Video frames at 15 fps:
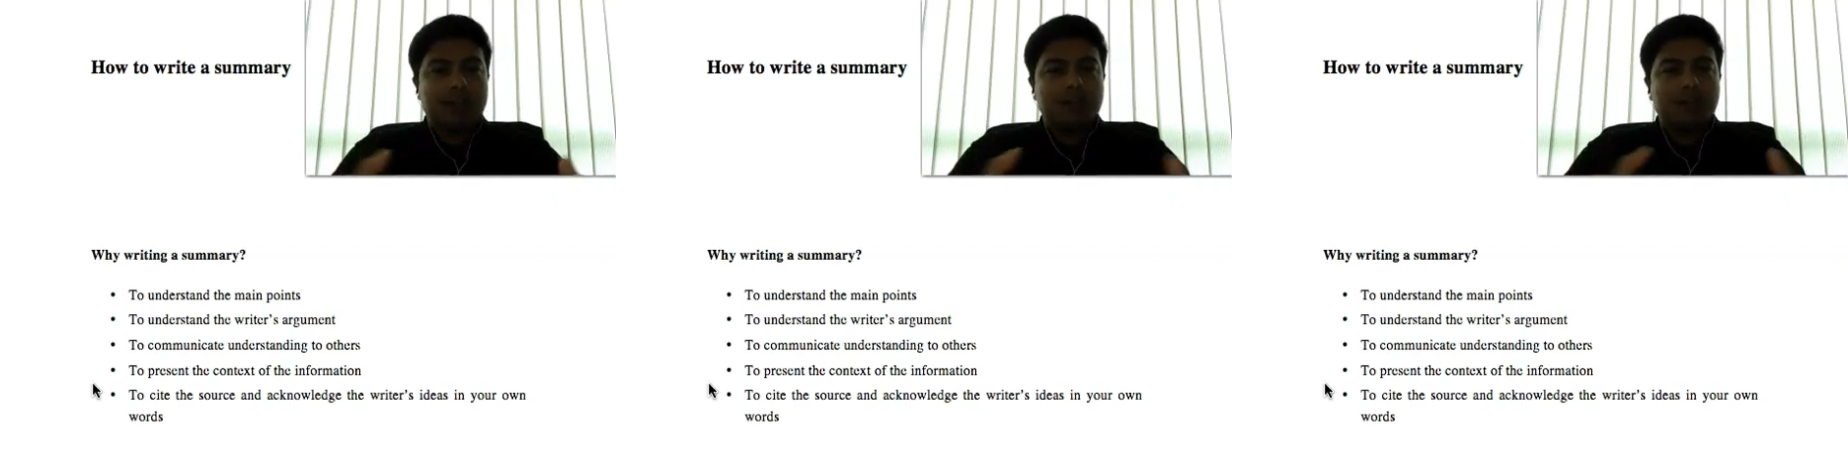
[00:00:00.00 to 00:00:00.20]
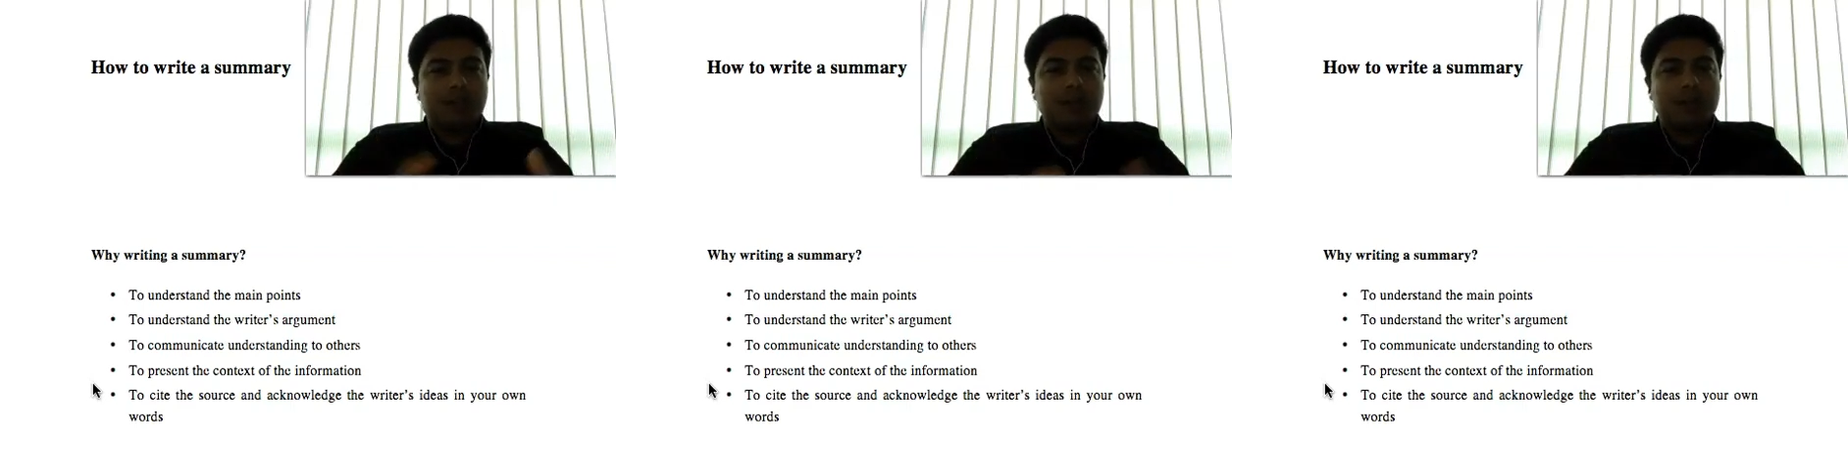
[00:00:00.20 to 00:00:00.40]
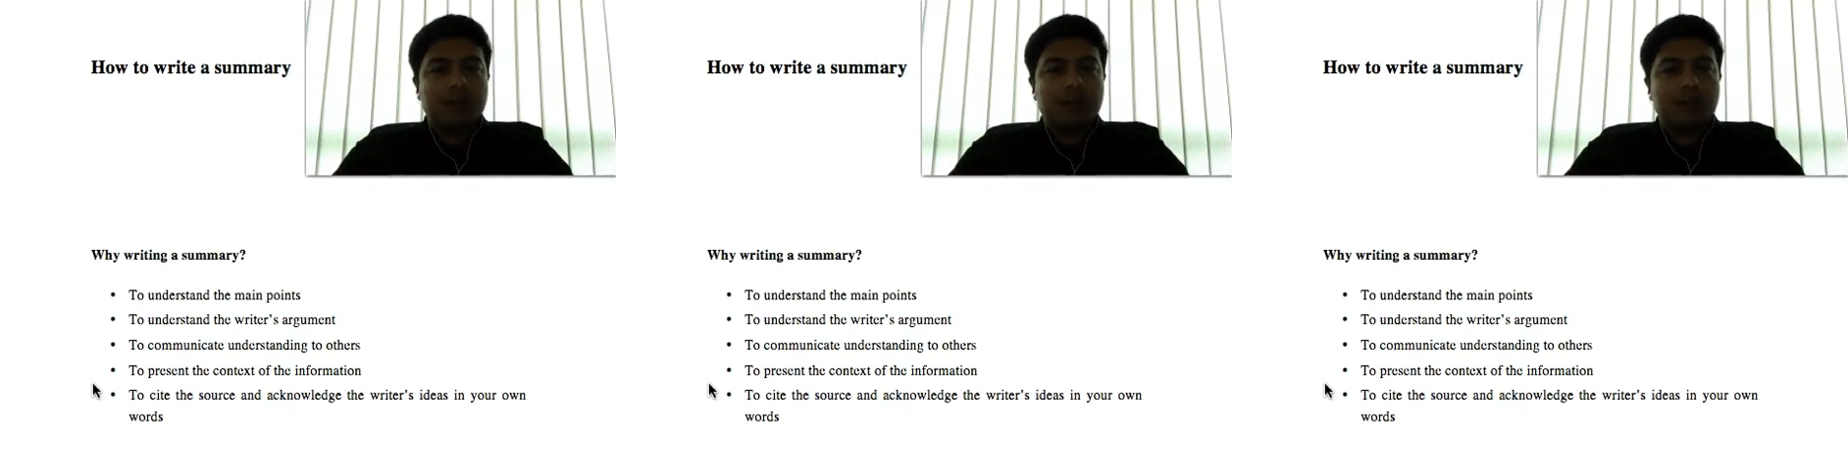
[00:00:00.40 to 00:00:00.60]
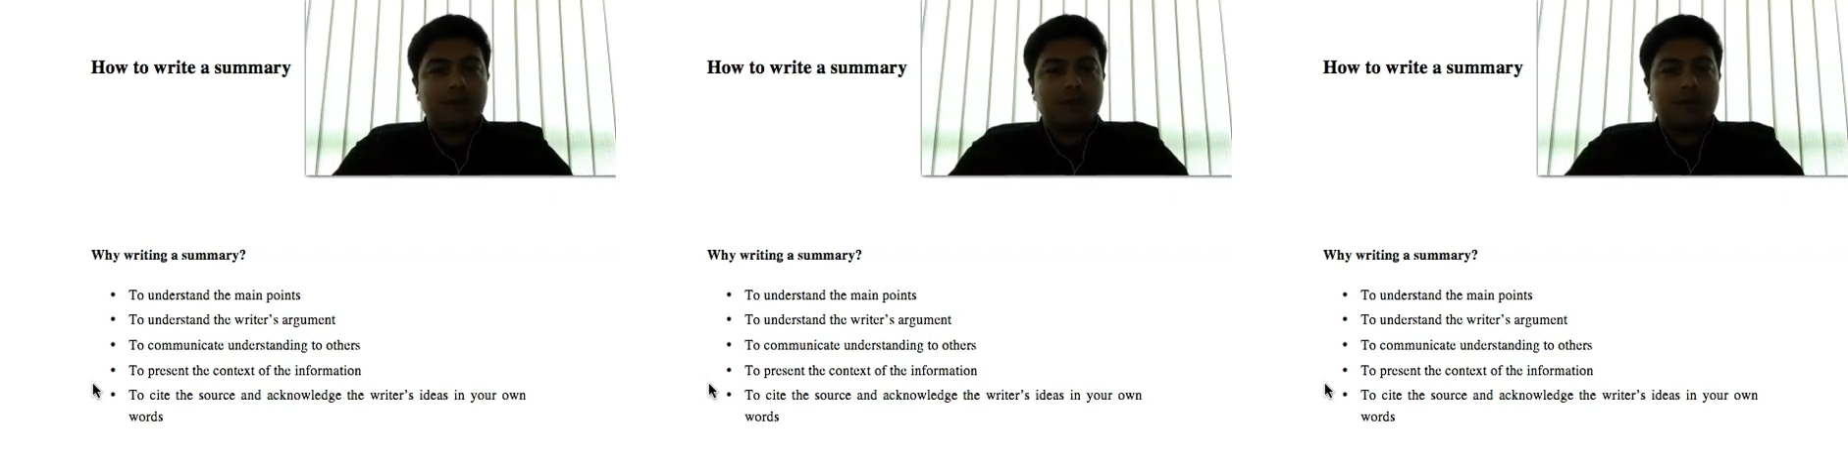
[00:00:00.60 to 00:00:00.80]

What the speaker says: part of